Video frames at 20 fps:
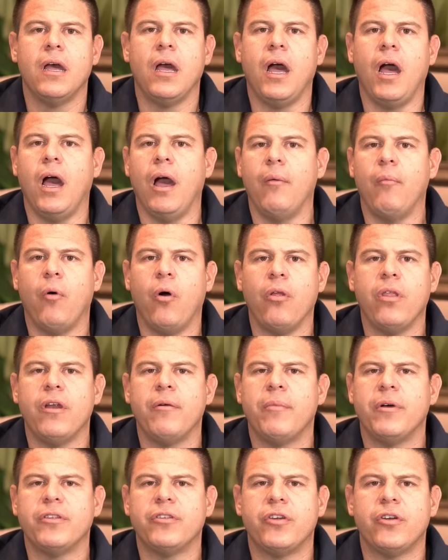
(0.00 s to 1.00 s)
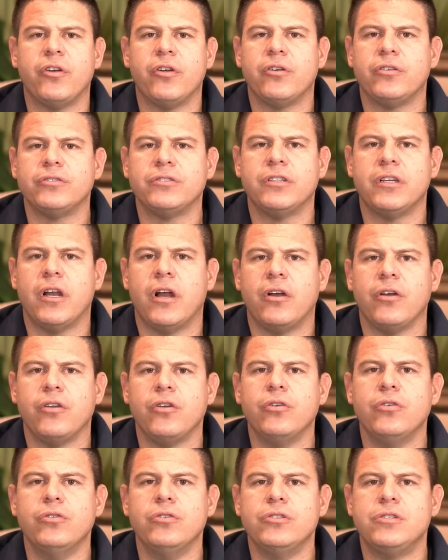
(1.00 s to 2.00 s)
other materials that are
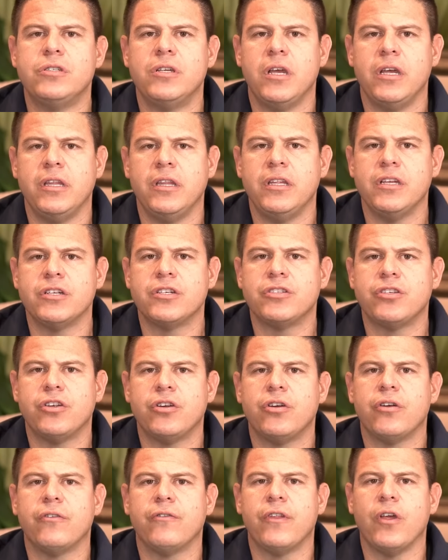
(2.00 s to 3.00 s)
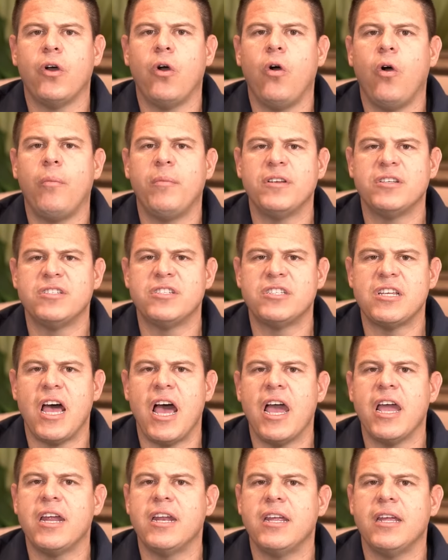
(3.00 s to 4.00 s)
used in the exterior of the home as
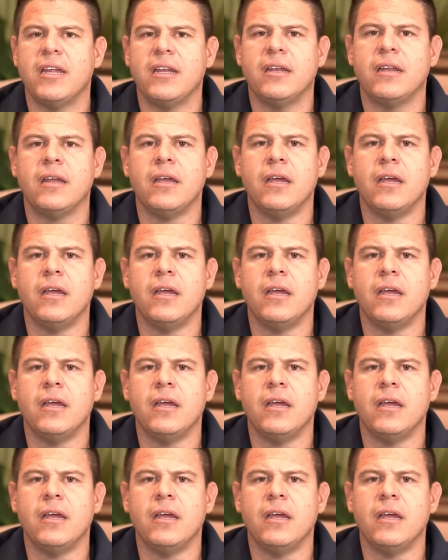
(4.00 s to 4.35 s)
siding,